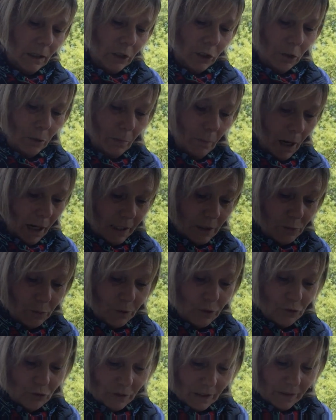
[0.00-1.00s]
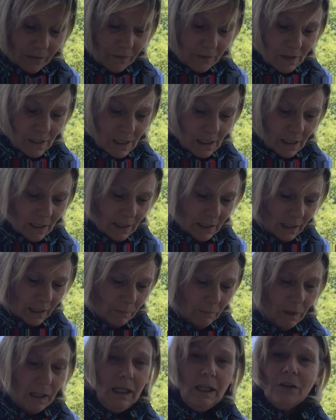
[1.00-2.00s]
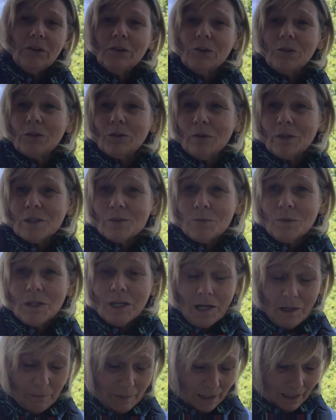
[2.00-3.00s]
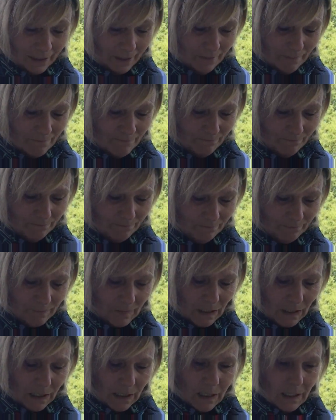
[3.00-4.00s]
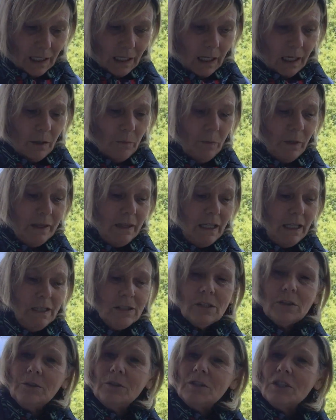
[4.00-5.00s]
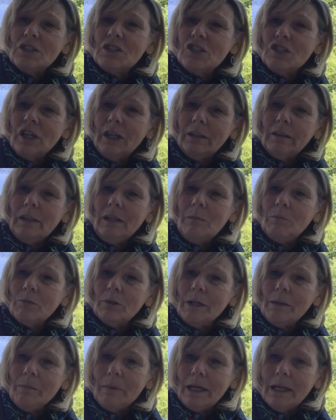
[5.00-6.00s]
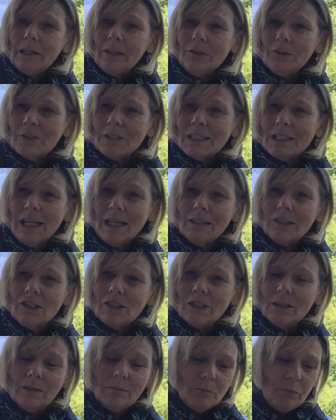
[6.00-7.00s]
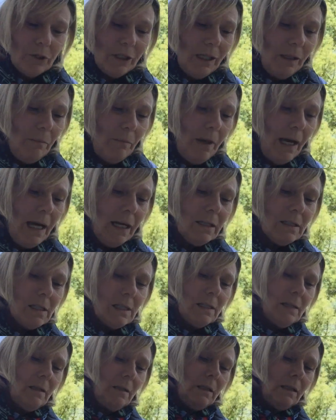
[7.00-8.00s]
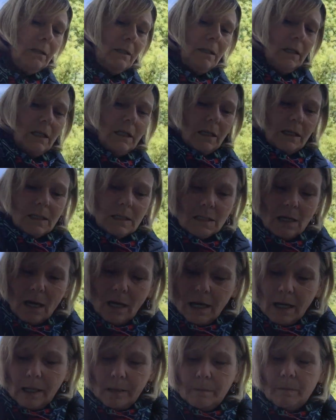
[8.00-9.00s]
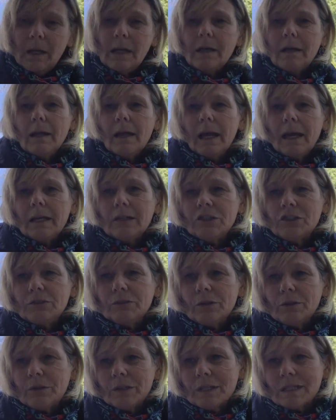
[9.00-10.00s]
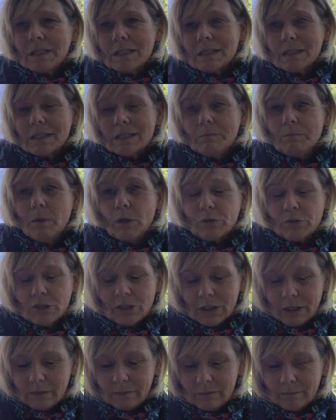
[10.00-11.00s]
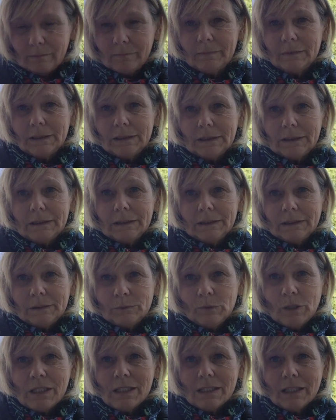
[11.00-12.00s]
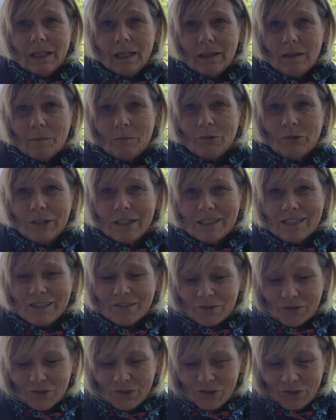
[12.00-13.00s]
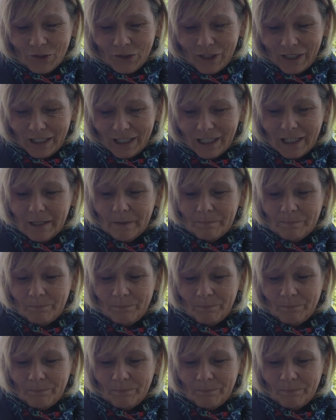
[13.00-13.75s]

Your mind will drift and many other thoughts will come in. And when they do, just gently bring back your attention. Bring it back to the time as you notice this motion. Once again, the breezes are starting up.